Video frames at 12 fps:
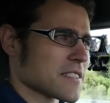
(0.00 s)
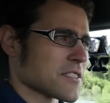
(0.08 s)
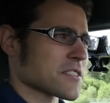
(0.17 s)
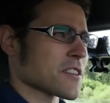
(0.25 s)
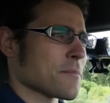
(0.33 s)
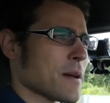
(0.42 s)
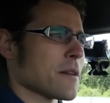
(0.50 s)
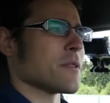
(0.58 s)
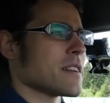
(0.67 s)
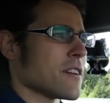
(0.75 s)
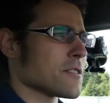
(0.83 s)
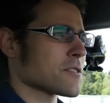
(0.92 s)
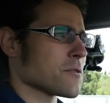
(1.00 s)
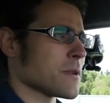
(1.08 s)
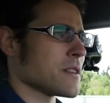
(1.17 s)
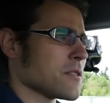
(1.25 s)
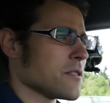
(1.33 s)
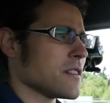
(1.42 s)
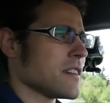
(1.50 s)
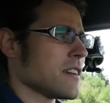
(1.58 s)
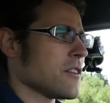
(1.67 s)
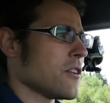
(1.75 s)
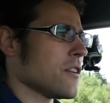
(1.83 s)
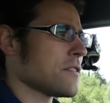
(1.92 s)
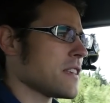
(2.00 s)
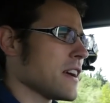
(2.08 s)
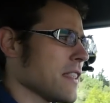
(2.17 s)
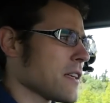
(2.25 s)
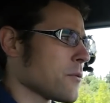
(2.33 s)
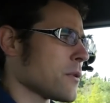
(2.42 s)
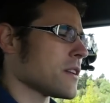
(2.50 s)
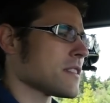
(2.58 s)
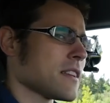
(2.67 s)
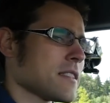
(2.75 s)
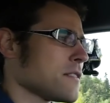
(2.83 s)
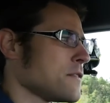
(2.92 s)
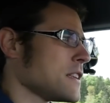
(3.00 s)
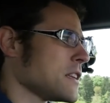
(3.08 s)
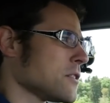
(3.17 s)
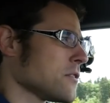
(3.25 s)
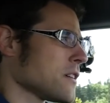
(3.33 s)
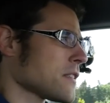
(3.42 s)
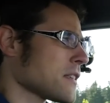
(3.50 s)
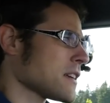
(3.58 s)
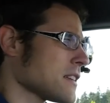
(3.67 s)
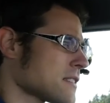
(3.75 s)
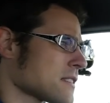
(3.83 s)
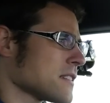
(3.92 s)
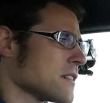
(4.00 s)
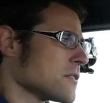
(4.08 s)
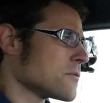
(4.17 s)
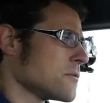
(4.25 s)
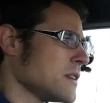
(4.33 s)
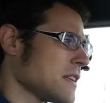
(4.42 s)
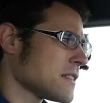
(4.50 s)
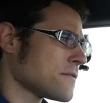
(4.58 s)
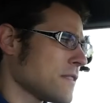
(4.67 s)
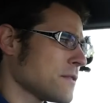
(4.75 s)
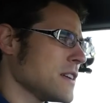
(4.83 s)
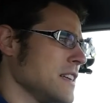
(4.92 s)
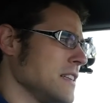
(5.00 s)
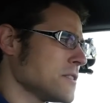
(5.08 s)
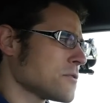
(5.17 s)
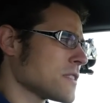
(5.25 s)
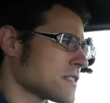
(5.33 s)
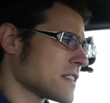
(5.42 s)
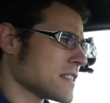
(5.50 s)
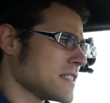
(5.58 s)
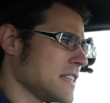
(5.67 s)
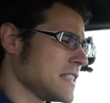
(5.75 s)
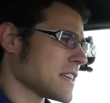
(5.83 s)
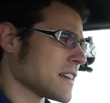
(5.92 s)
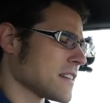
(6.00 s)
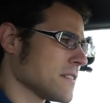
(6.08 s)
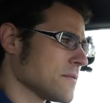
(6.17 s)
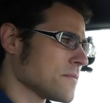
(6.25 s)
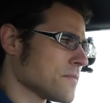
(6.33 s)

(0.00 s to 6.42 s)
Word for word: Just compare it also when you heard the other one in the video. I think it's really in very interesting detail.